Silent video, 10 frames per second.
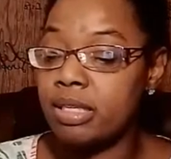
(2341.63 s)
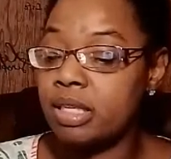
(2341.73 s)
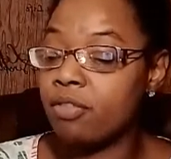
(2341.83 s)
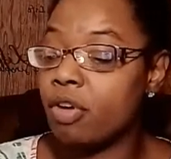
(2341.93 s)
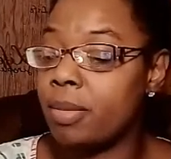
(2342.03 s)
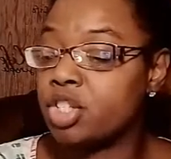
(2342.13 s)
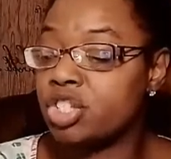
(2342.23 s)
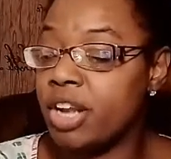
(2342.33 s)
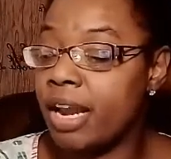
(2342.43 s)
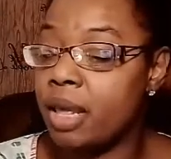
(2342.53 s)
from a
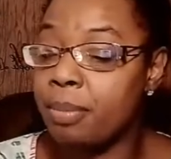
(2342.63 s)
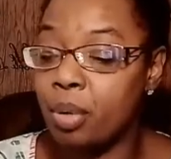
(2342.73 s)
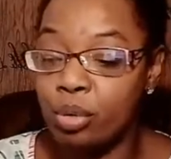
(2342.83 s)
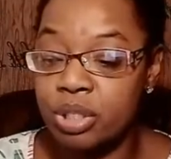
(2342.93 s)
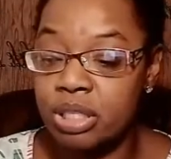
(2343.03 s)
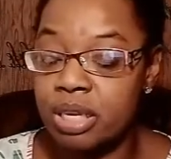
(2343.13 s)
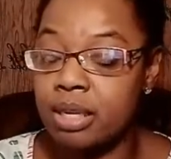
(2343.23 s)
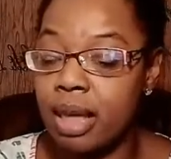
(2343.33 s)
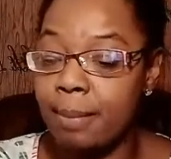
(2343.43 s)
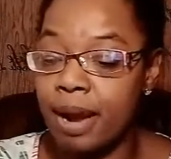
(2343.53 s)
shady person that
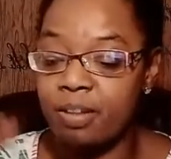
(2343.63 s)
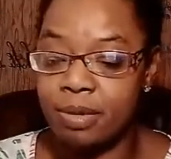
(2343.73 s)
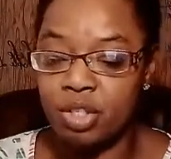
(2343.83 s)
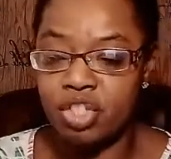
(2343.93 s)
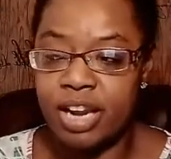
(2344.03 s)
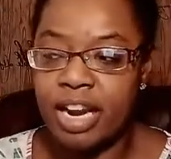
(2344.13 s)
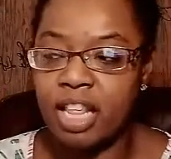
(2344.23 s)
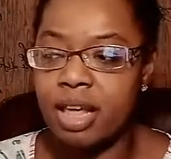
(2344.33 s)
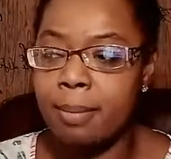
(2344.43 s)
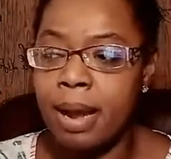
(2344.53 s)
might have been shady, that
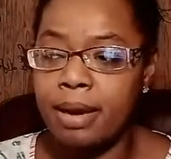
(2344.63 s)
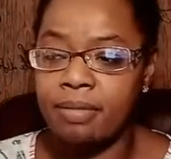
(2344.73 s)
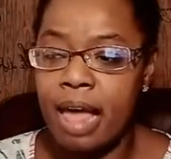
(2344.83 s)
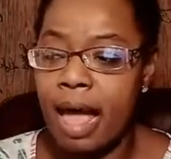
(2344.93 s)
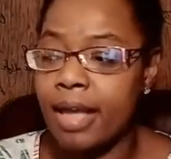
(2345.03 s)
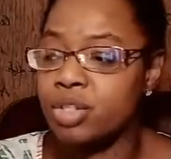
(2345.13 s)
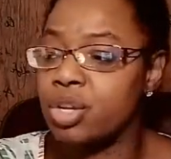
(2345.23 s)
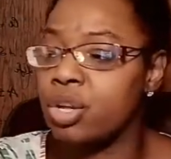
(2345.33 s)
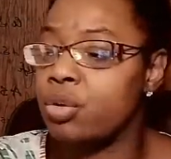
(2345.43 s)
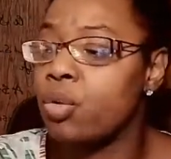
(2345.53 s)
might have lied to
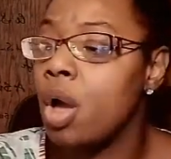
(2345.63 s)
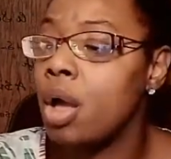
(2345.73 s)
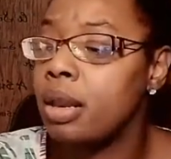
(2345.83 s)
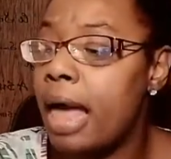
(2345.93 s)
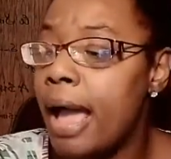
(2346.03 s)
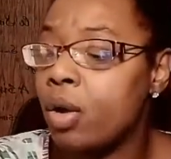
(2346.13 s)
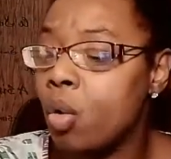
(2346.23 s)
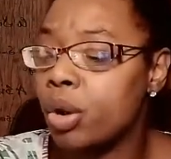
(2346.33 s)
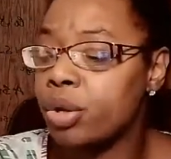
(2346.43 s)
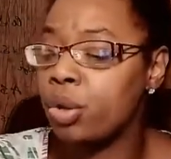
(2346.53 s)
you, lied on
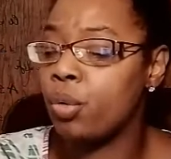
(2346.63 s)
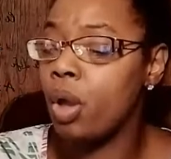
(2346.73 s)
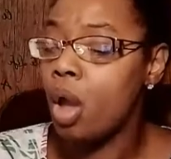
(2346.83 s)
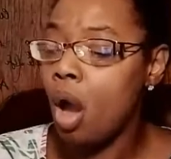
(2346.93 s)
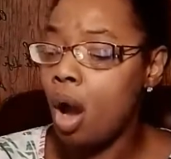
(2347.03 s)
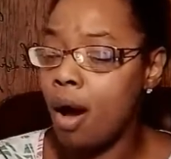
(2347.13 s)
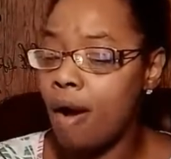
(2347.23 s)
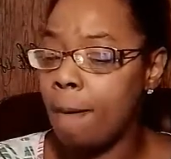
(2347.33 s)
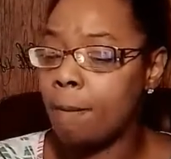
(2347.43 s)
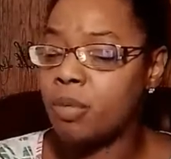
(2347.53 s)
you.
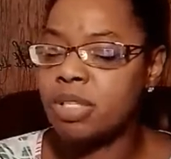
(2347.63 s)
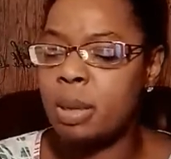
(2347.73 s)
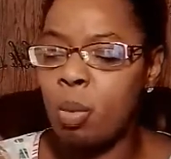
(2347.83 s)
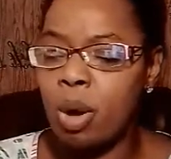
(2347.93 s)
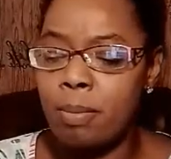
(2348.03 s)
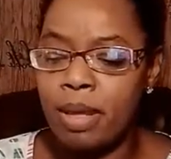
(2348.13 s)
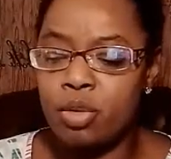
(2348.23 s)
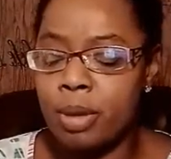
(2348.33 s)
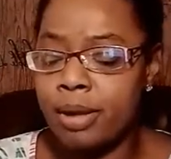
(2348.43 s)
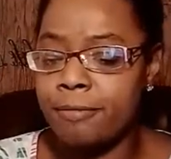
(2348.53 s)
Somewhat maybe you may have
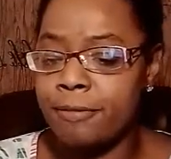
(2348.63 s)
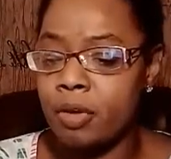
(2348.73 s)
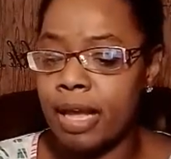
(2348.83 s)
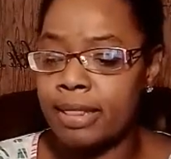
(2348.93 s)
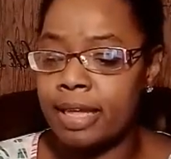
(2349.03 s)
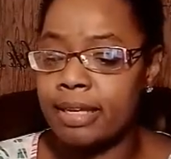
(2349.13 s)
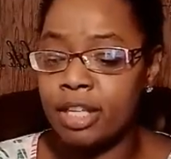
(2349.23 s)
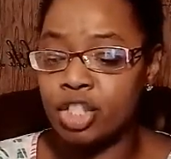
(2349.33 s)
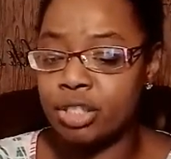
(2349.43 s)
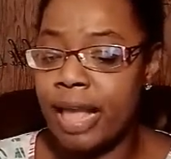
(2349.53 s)
felt like they let you
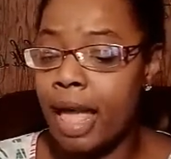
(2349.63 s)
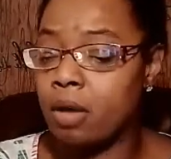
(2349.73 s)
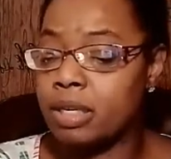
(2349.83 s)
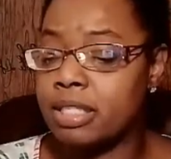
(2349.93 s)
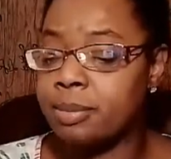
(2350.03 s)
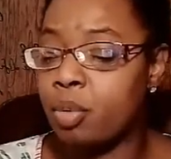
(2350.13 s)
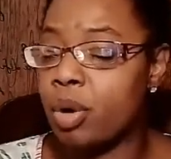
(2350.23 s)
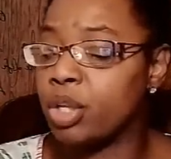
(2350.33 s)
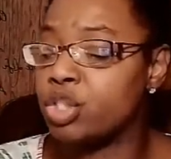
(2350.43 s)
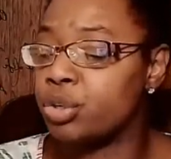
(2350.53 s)
down, disappointed
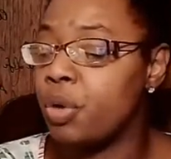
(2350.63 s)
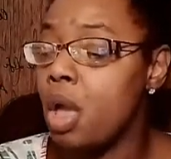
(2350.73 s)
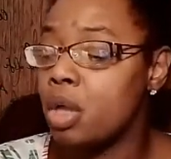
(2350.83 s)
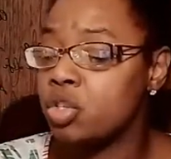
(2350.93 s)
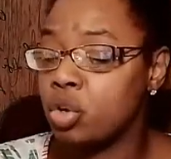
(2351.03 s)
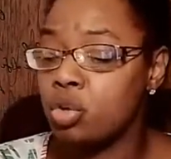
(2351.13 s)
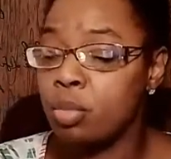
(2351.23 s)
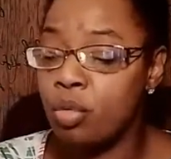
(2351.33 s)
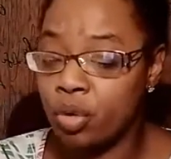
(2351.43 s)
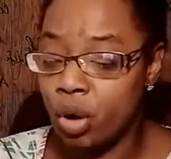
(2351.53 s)
you. So you're moving
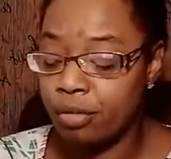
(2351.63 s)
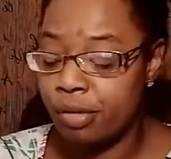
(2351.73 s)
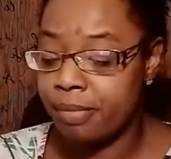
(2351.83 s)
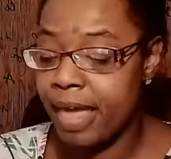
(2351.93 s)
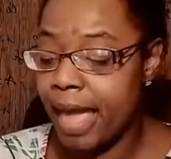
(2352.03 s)
on from that.